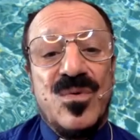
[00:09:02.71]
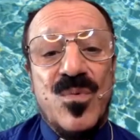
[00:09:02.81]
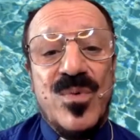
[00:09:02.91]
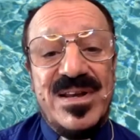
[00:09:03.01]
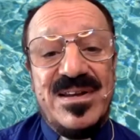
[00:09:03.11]

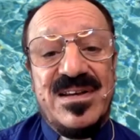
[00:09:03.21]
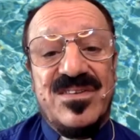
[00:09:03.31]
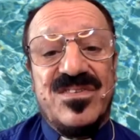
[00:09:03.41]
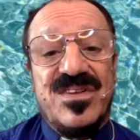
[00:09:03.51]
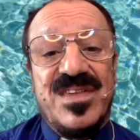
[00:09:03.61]

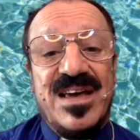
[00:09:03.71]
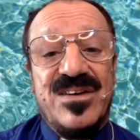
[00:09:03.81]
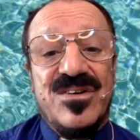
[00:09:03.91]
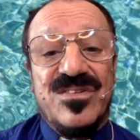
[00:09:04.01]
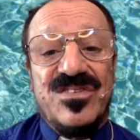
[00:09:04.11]
witness that
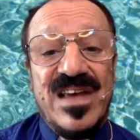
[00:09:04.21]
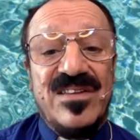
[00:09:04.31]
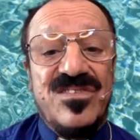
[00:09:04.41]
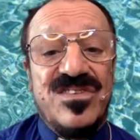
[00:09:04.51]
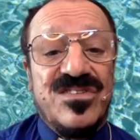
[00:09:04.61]
your
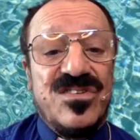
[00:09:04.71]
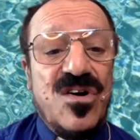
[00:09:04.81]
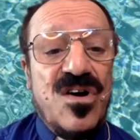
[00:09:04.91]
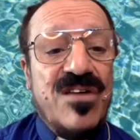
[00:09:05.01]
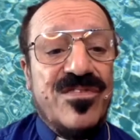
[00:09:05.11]
senses
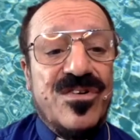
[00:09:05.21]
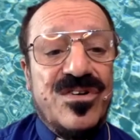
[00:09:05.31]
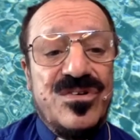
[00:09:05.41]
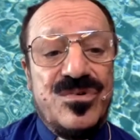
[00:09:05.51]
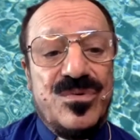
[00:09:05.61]
offer
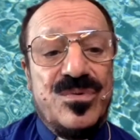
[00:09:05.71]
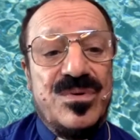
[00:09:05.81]
you.